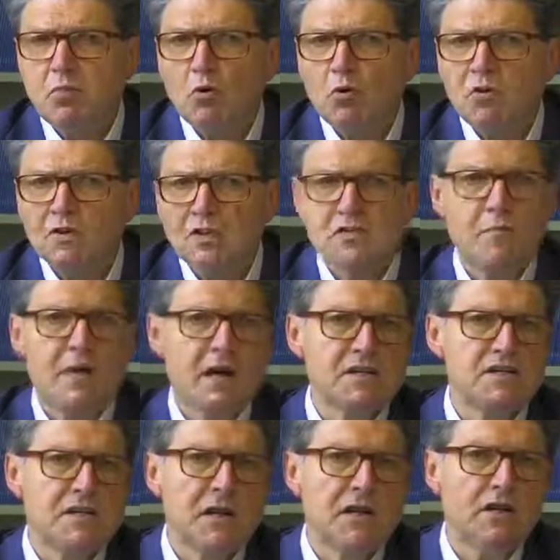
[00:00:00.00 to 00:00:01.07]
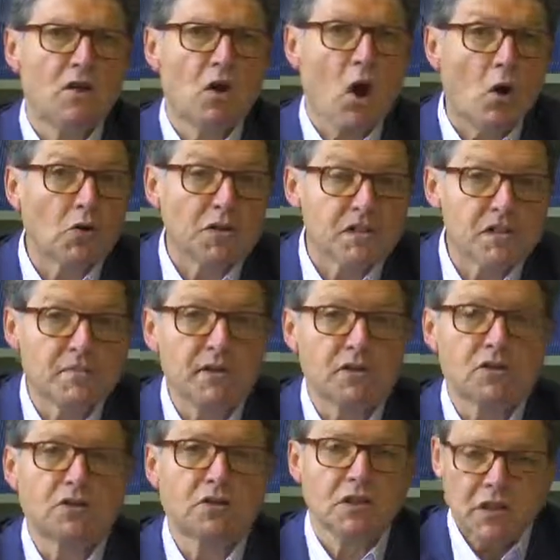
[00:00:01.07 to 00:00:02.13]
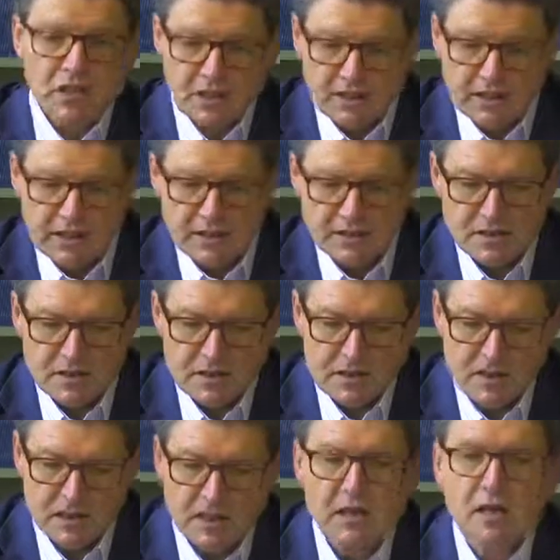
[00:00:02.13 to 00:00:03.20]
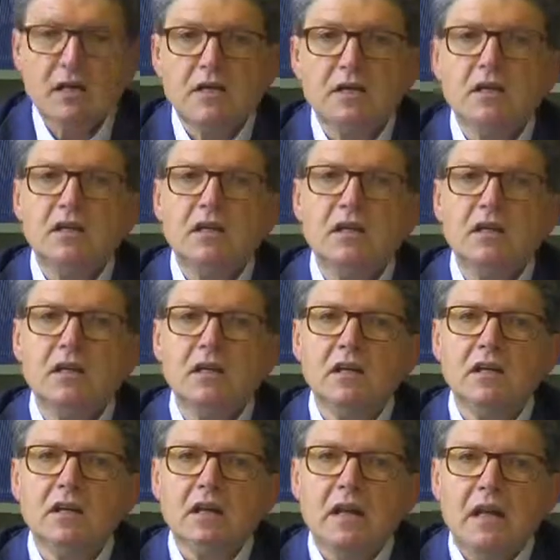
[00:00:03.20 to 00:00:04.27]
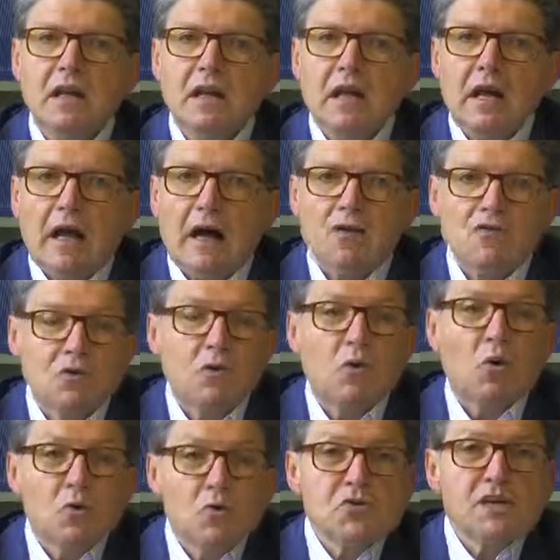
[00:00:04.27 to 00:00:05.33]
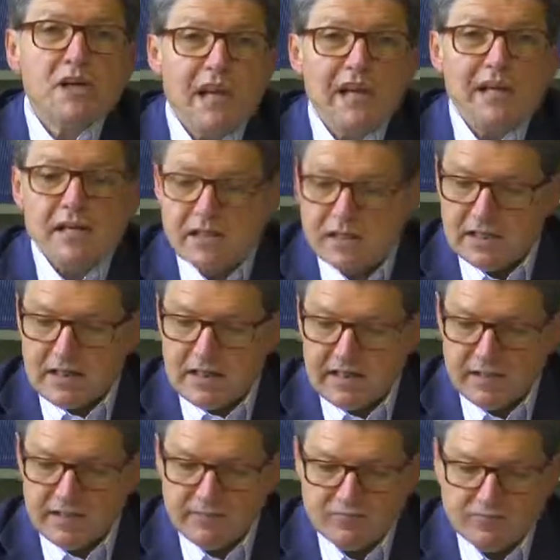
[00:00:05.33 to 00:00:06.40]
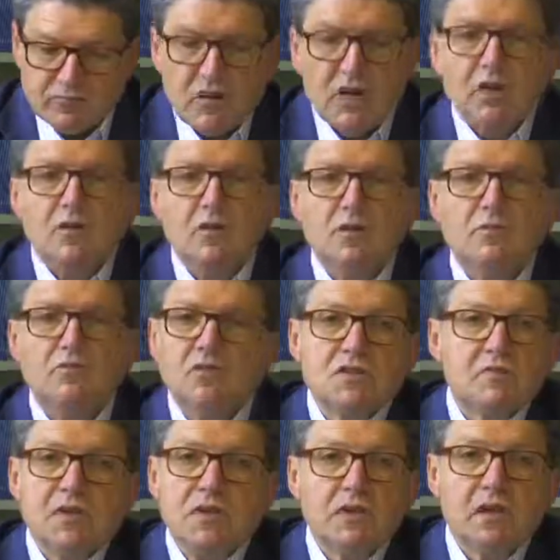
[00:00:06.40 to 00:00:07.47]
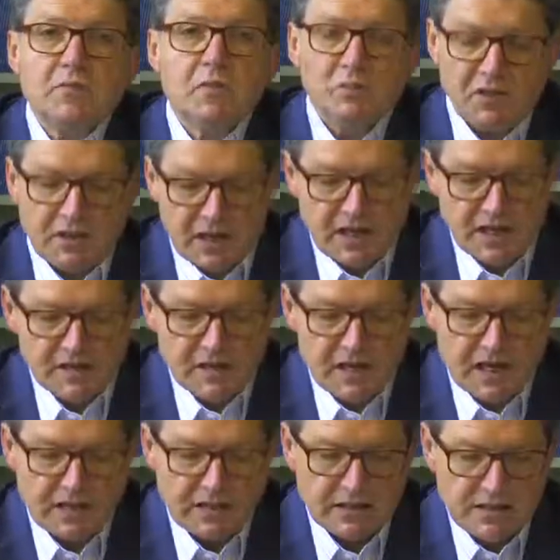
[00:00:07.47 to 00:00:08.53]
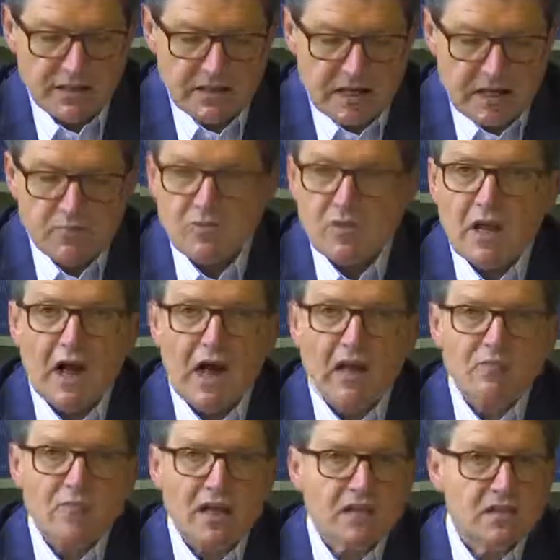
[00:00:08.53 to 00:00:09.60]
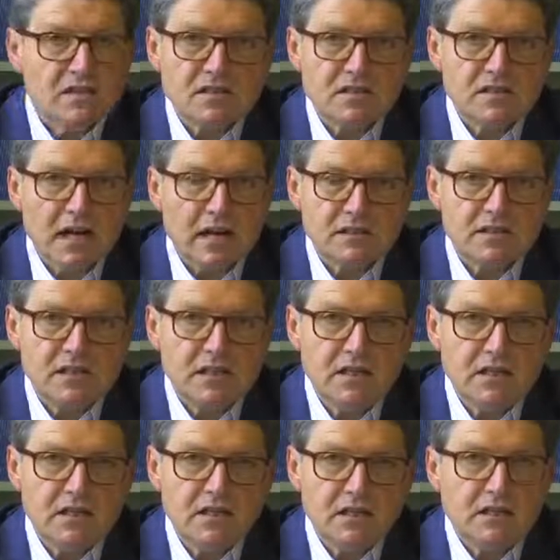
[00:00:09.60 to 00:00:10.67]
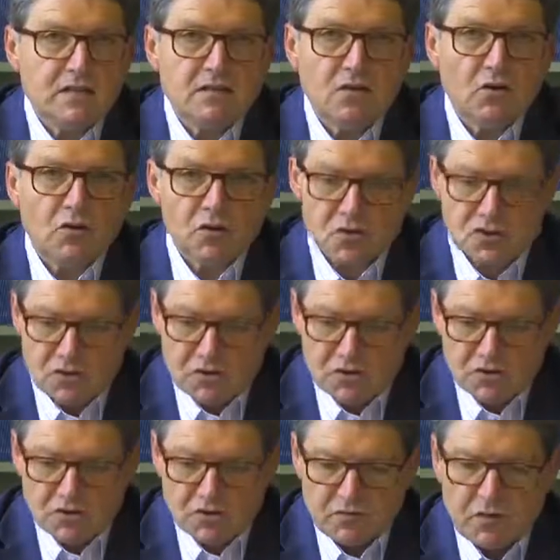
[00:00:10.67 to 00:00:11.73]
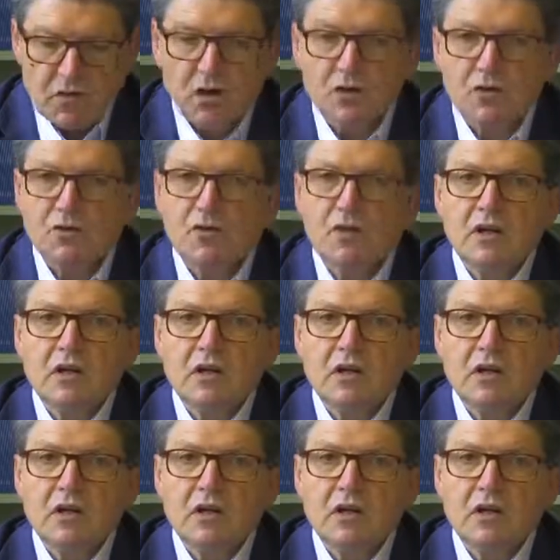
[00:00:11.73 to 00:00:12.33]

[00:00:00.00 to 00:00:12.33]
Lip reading: in order to work out the right proportions for the human body. And the human body was the core of that ideal. So there are great similarities, and we can quite rightly say